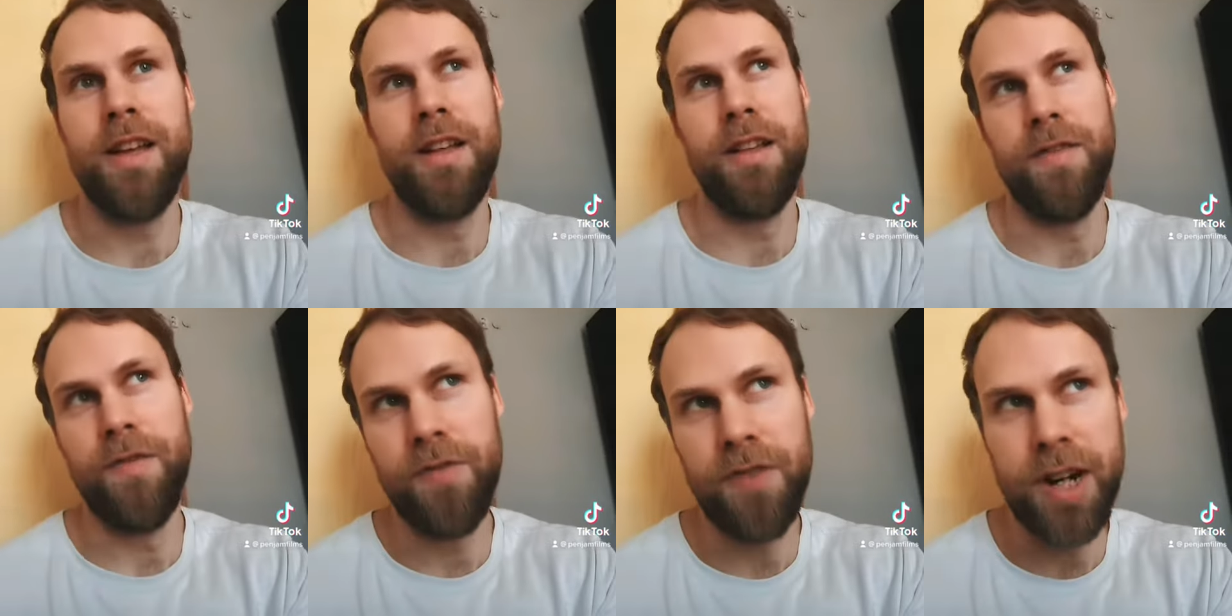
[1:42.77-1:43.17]

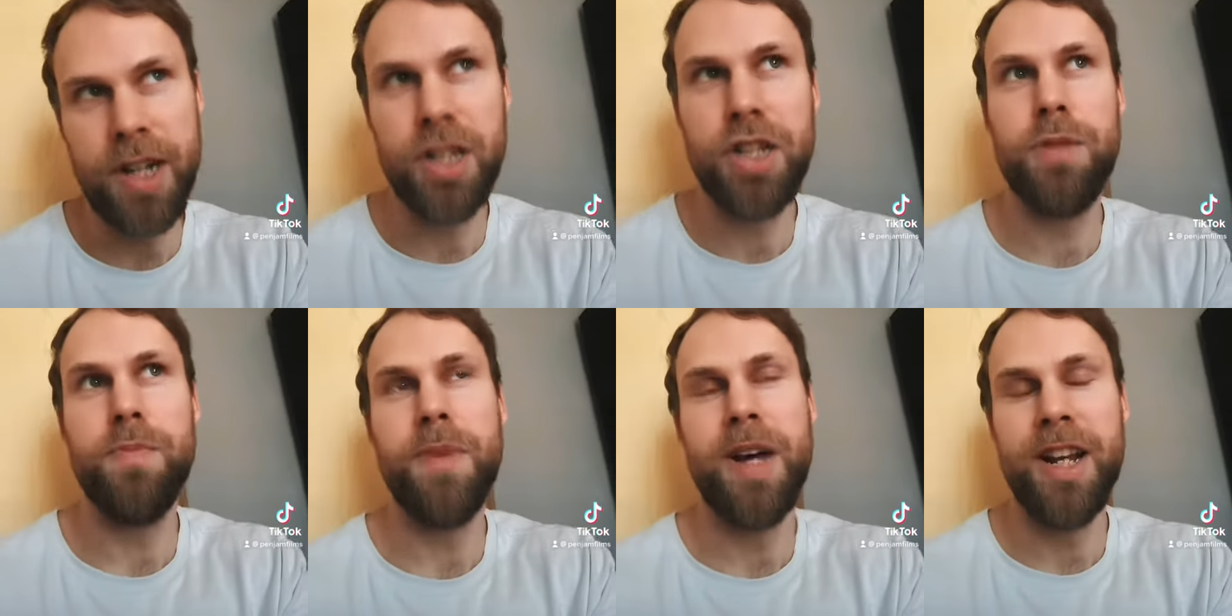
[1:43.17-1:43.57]

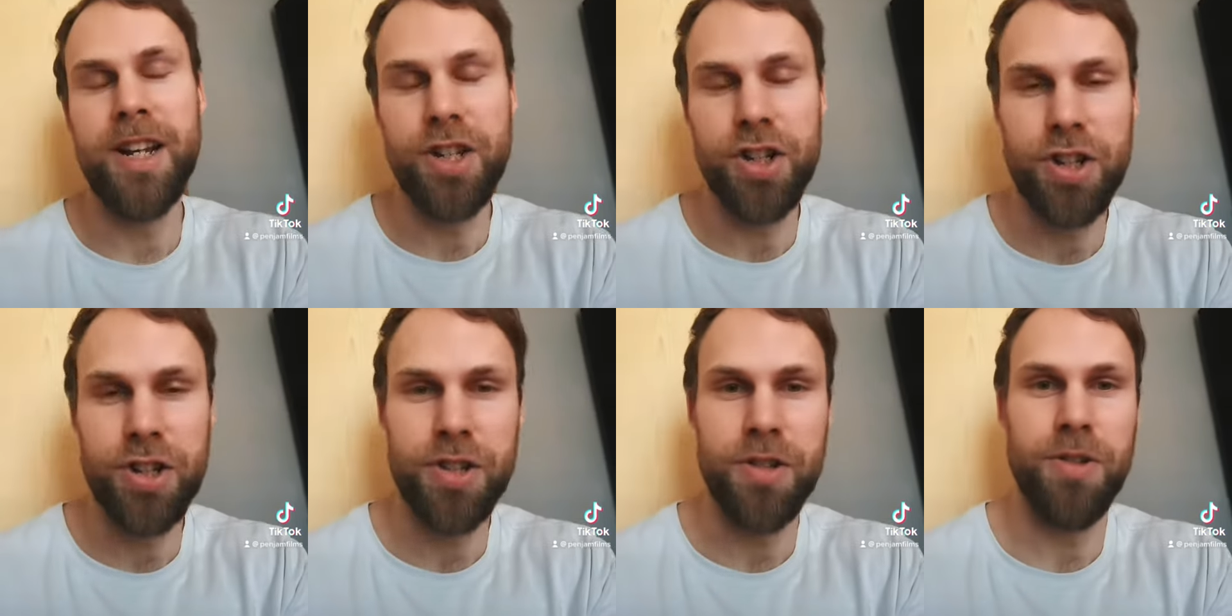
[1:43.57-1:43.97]
French
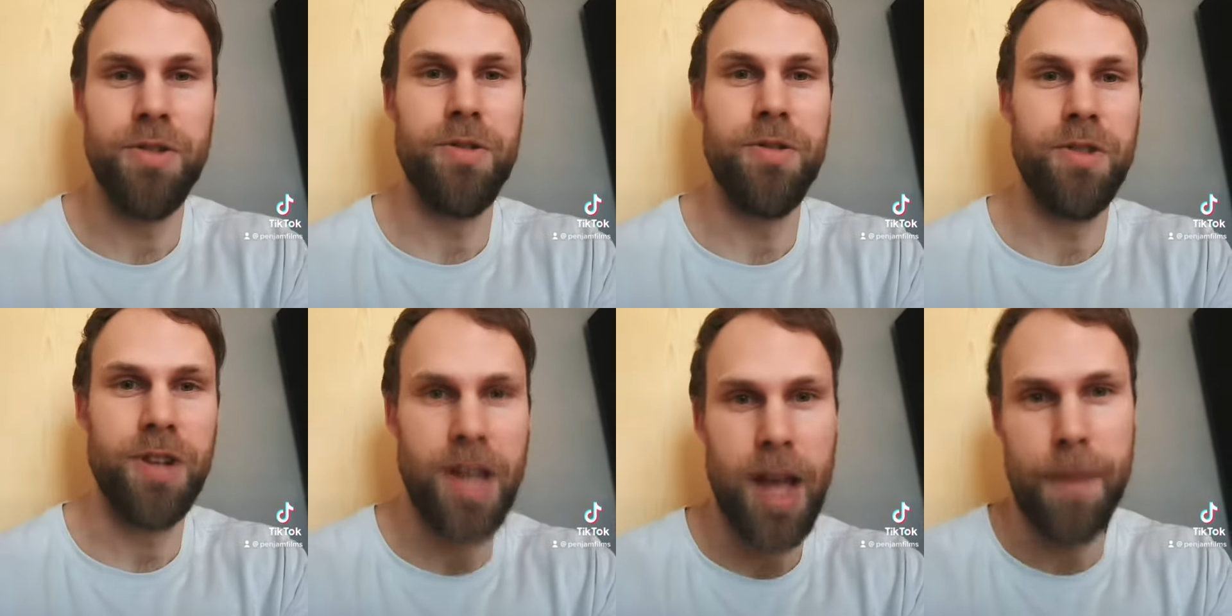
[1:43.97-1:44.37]
managed
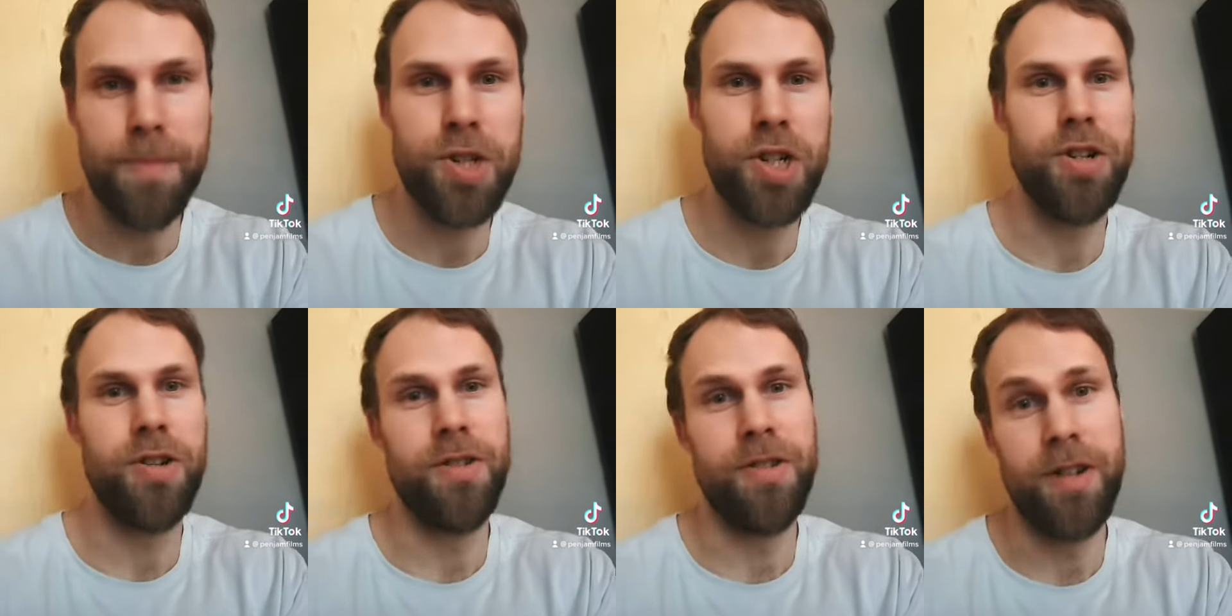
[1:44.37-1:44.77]
to
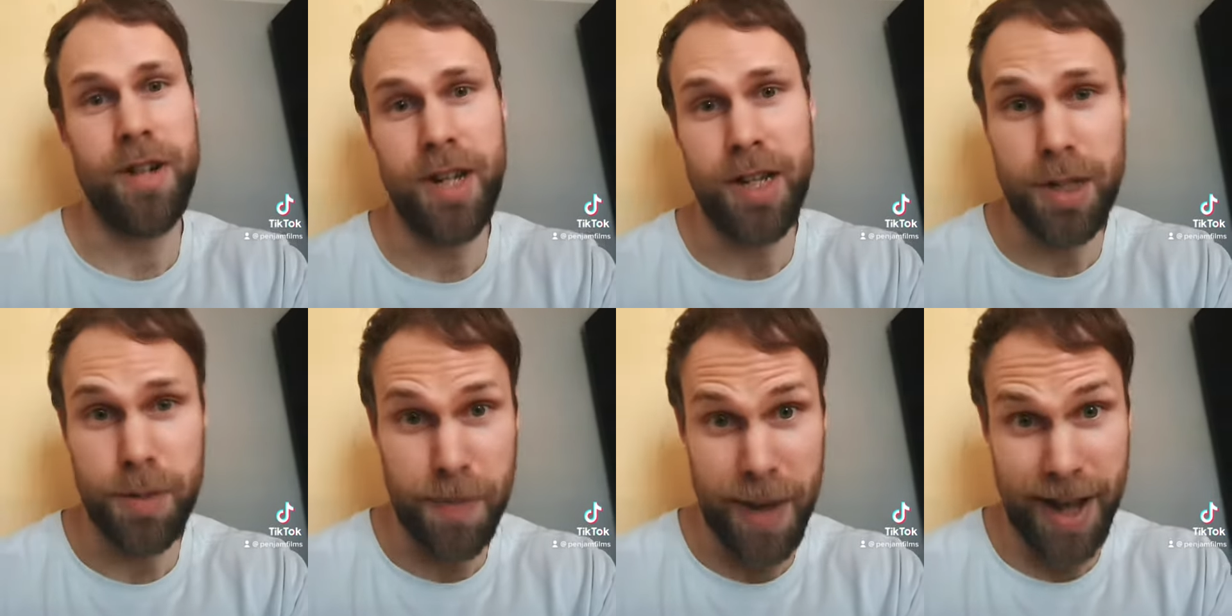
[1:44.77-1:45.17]
capture
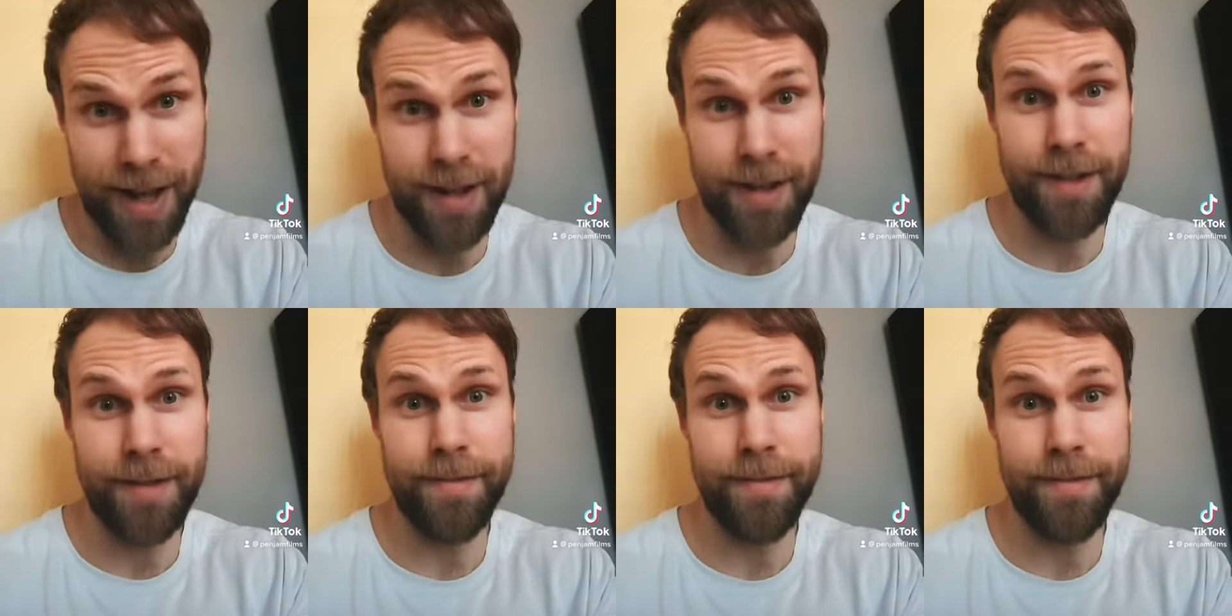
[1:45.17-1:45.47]
it back.